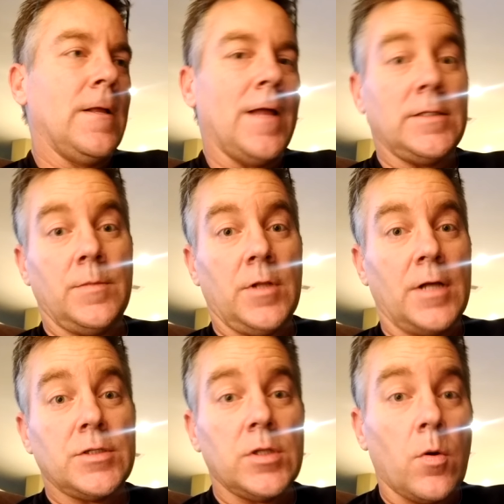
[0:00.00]
that seemed a
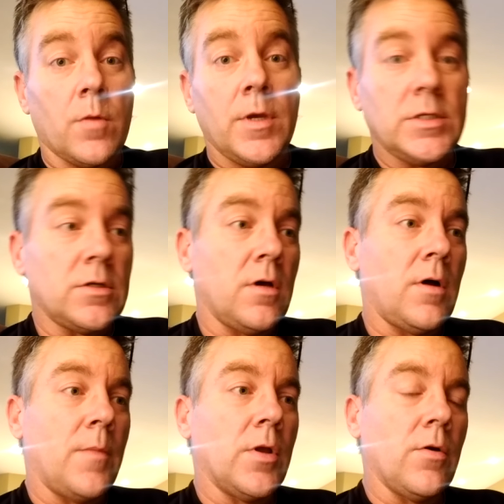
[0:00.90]
lot slower to me, so
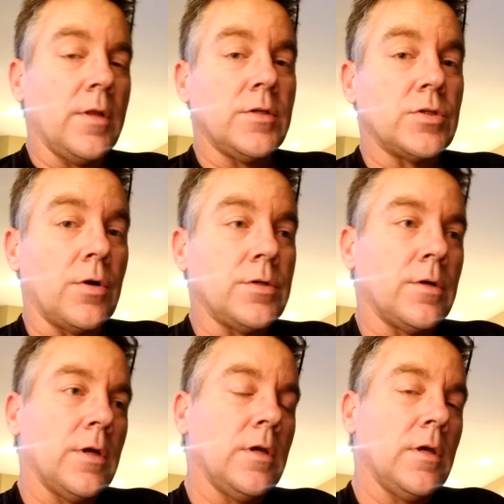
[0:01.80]
I'm going to go get the
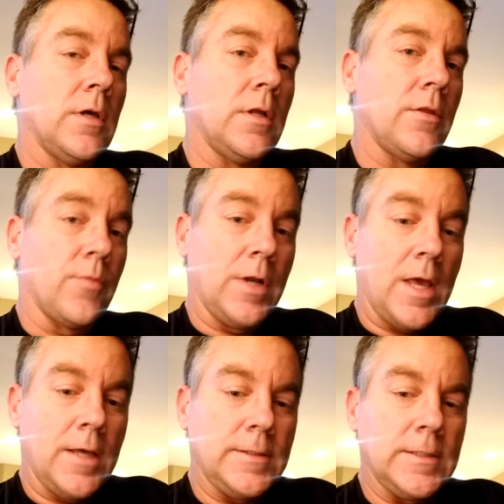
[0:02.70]
surgery in 3
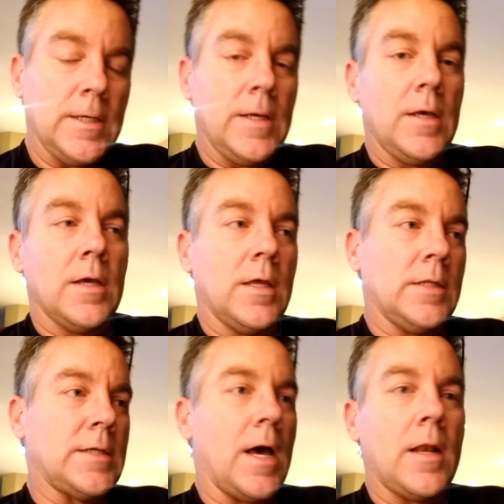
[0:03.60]
days, get
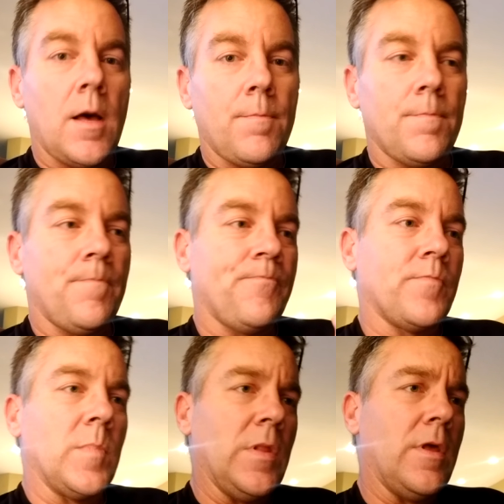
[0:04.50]
it tied up,
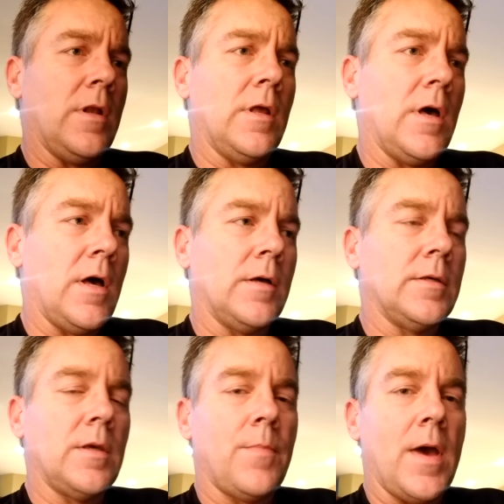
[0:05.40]
and then
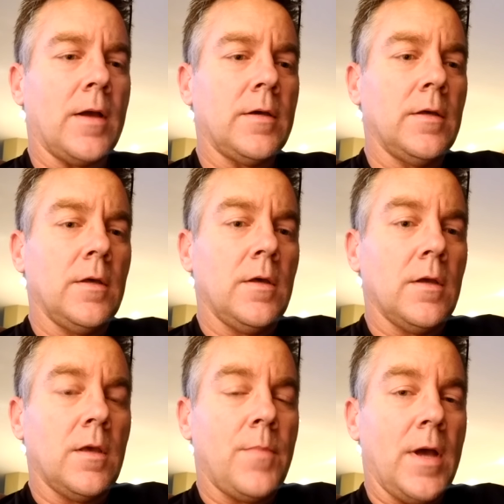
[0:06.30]
get back
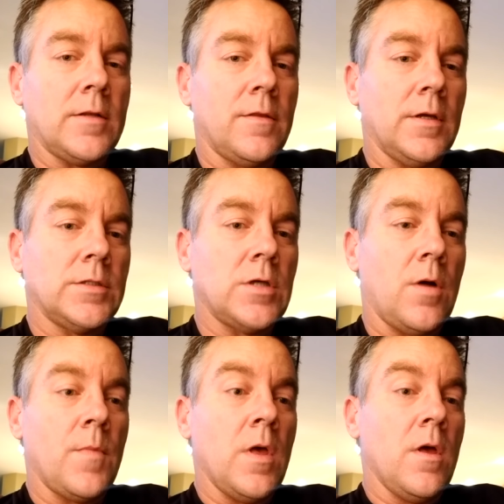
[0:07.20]
to things.
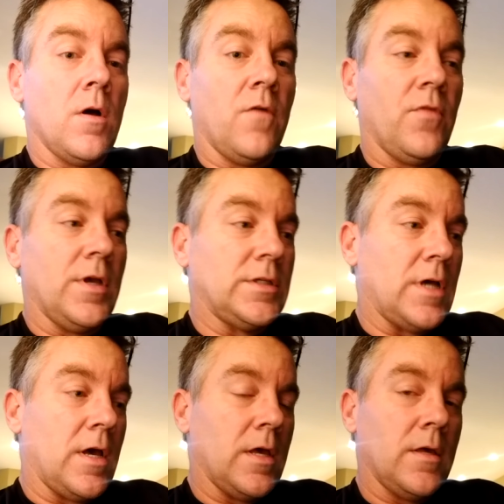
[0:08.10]
So hopefully as
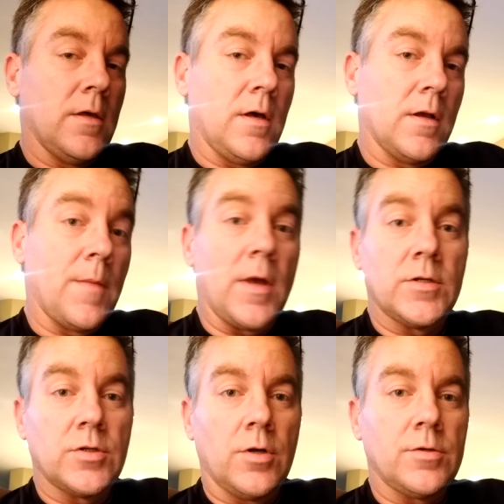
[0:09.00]
I come out of
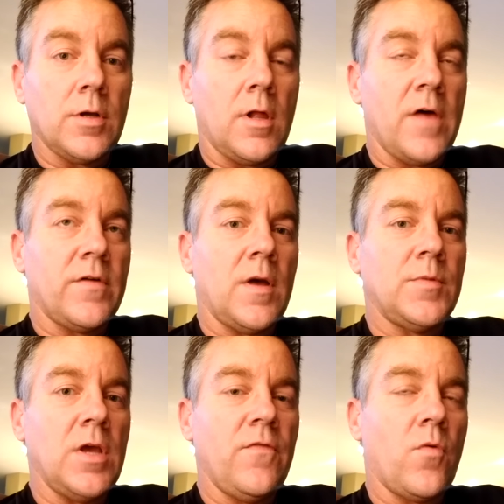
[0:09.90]
surgery, I'll have an
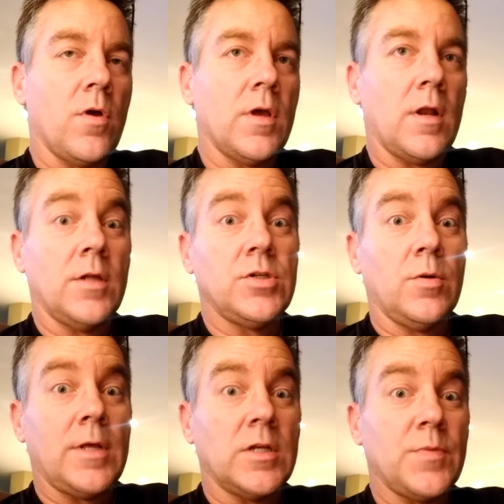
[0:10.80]
update for you and kind of let you know
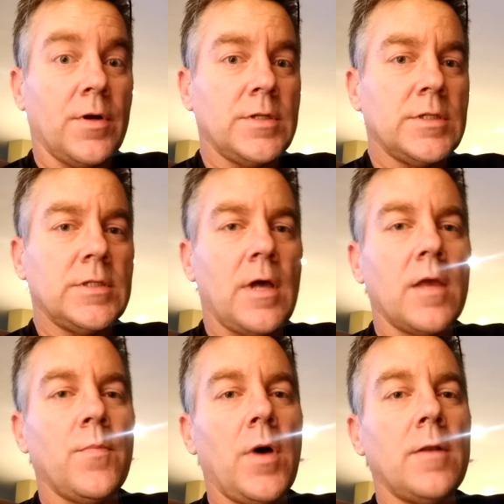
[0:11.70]
what that experience is
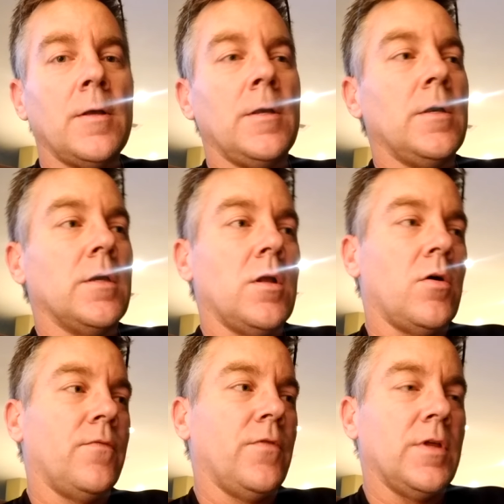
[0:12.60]
like. But
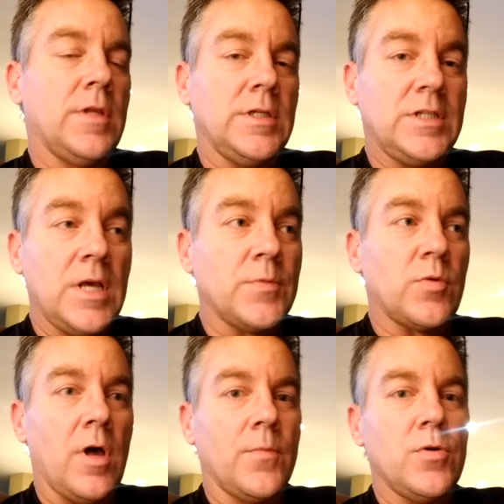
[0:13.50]
hopefully these tips
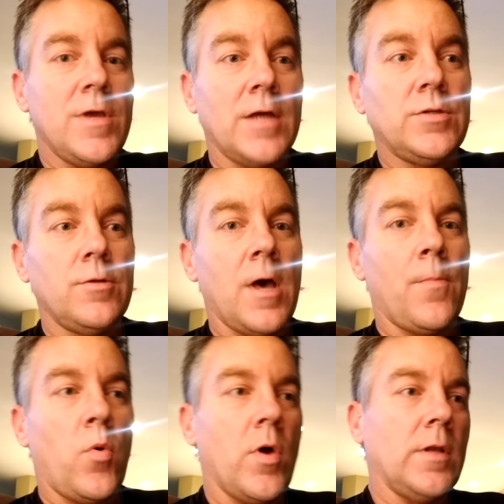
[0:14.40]
will help you get to
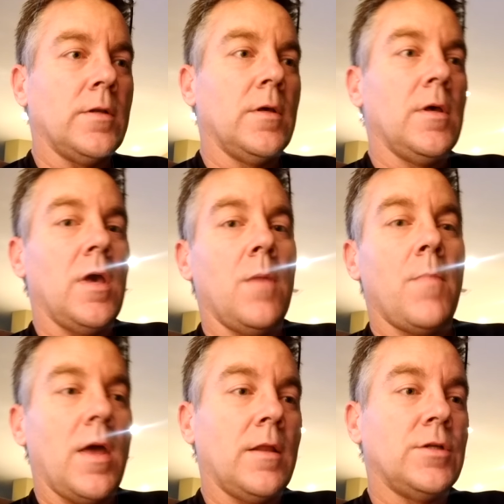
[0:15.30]
that point and
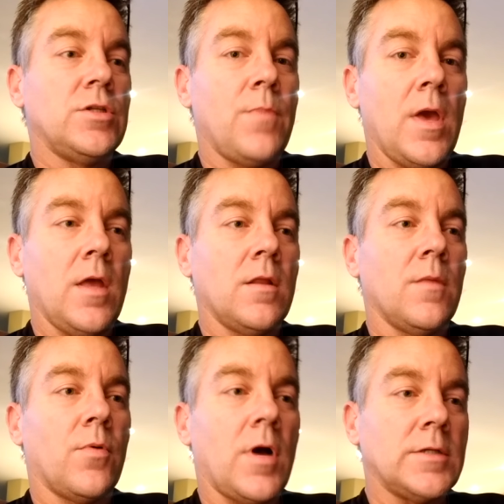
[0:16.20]
manage the pain in the
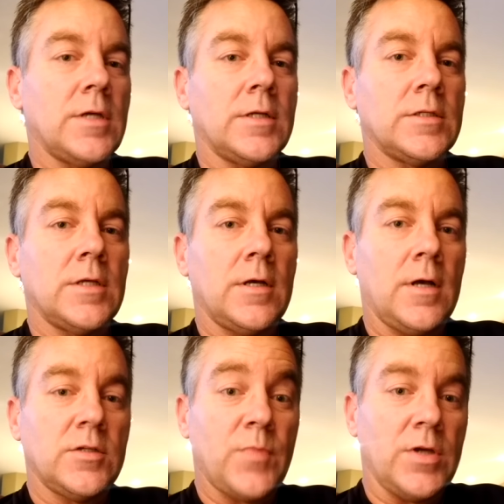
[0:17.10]
process
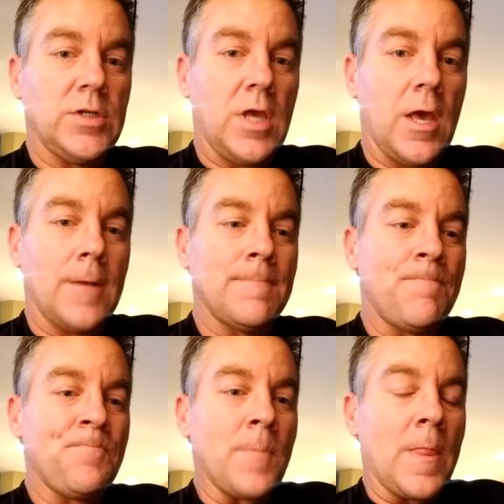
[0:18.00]
as best you can.
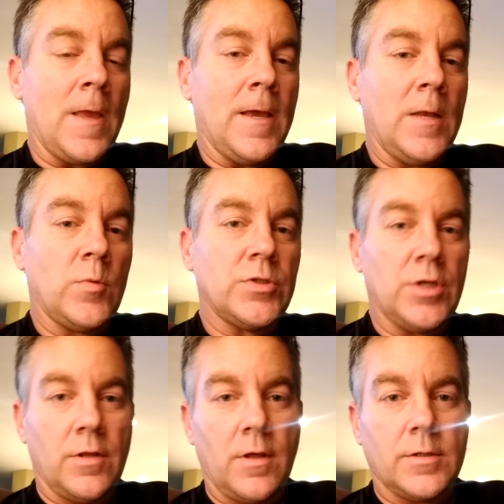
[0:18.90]
And we'll see
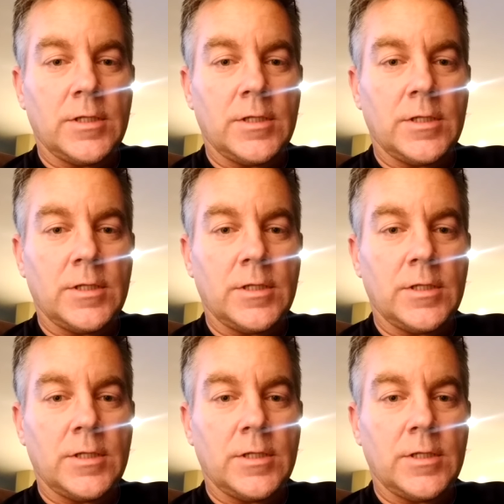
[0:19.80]
you on the other